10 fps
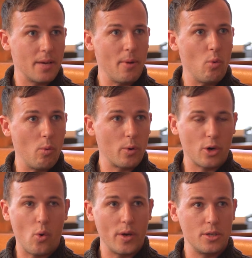about what we were
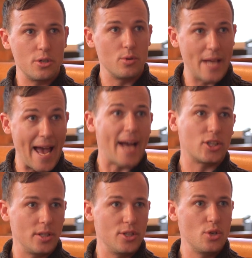going to do to
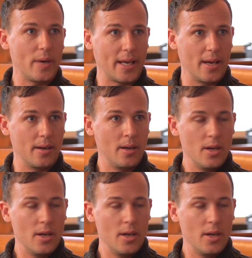actually doing it.